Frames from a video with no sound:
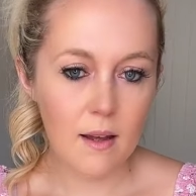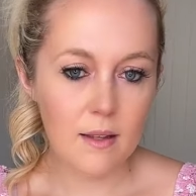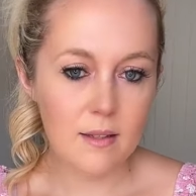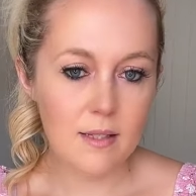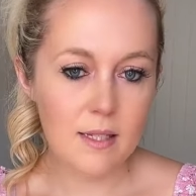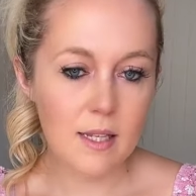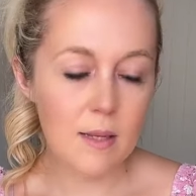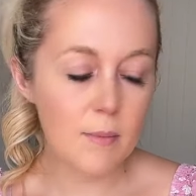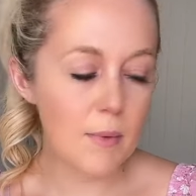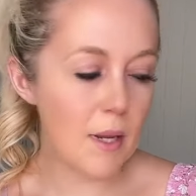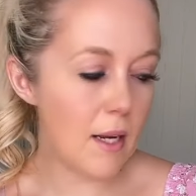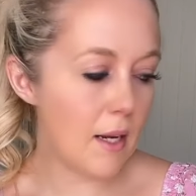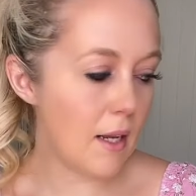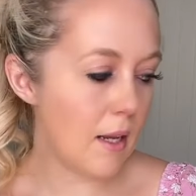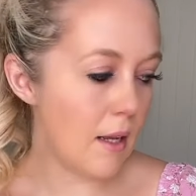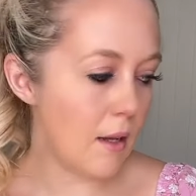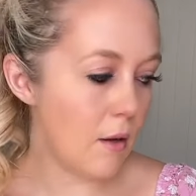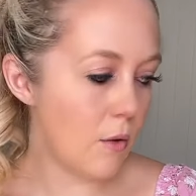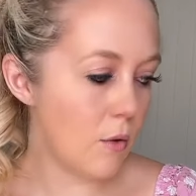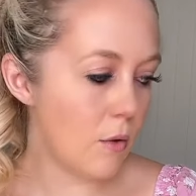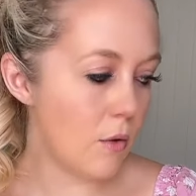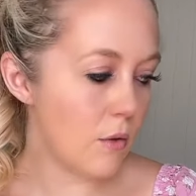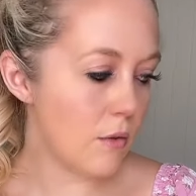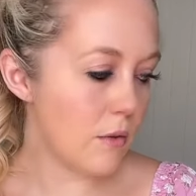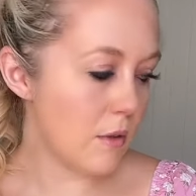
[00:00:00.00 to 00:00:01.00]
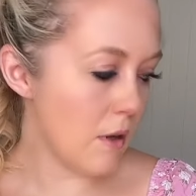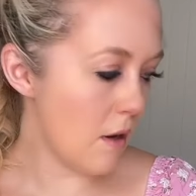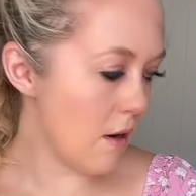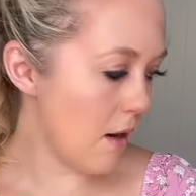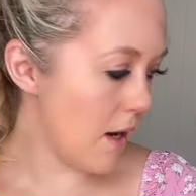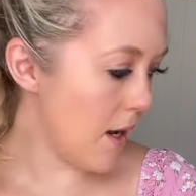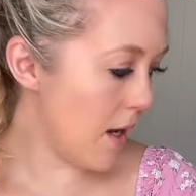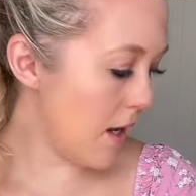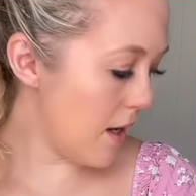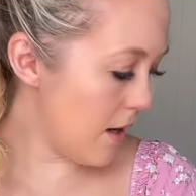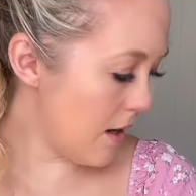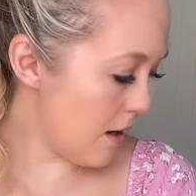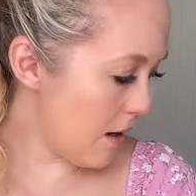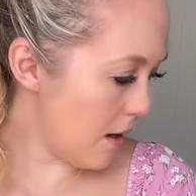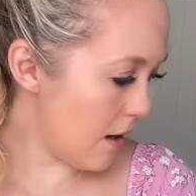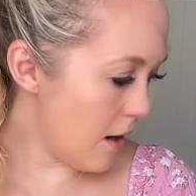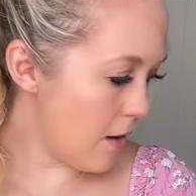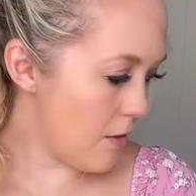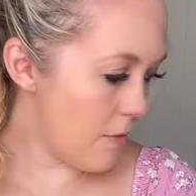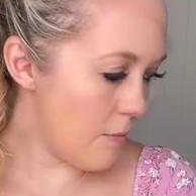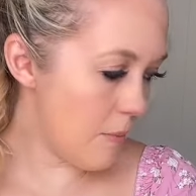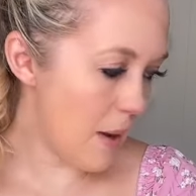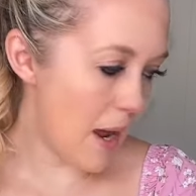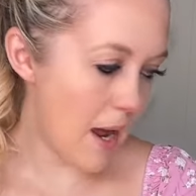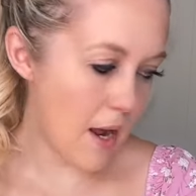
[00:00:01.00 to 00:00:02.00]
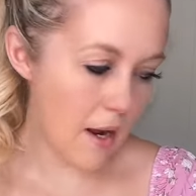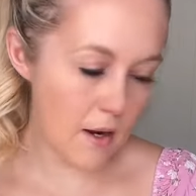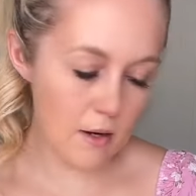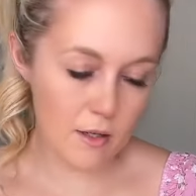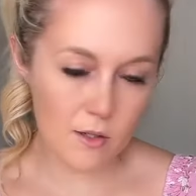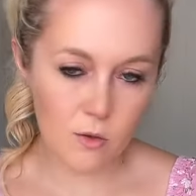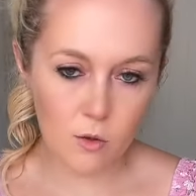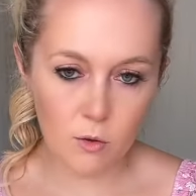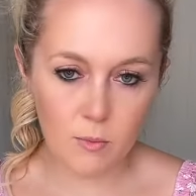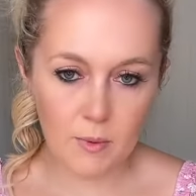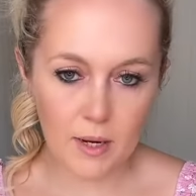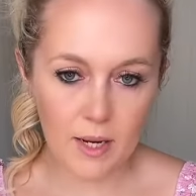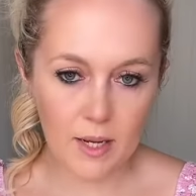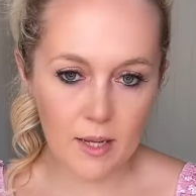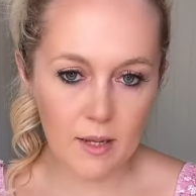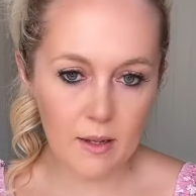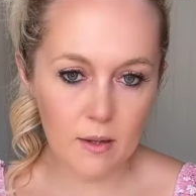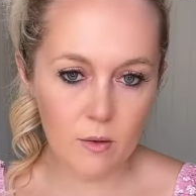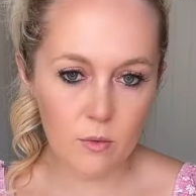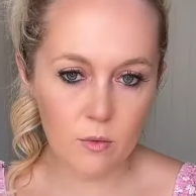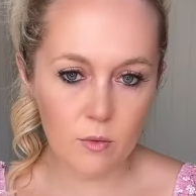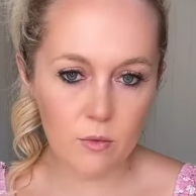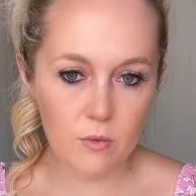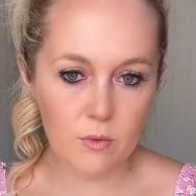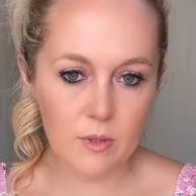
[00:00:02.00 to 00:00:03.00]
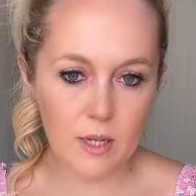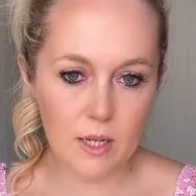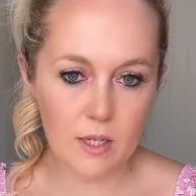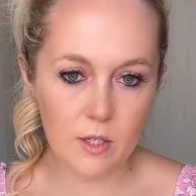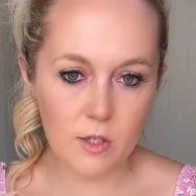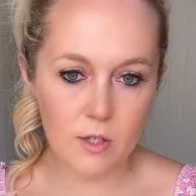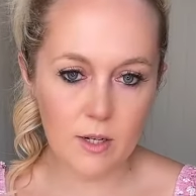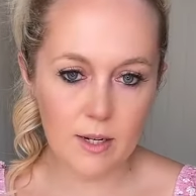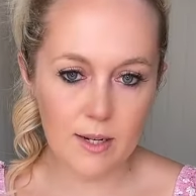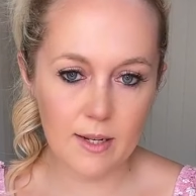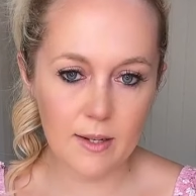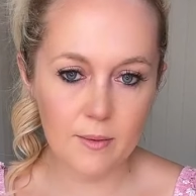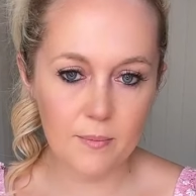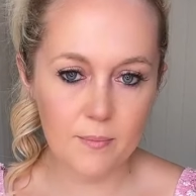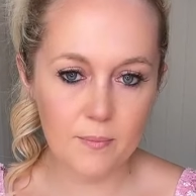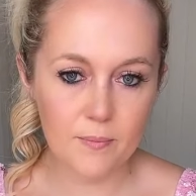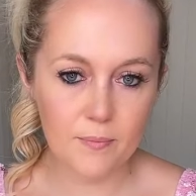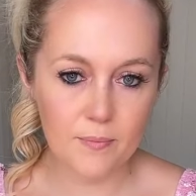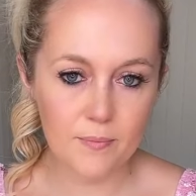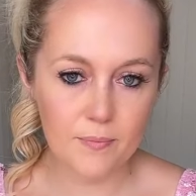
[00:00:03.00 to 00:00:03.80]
See me in heels. I've packed all my heels, actually.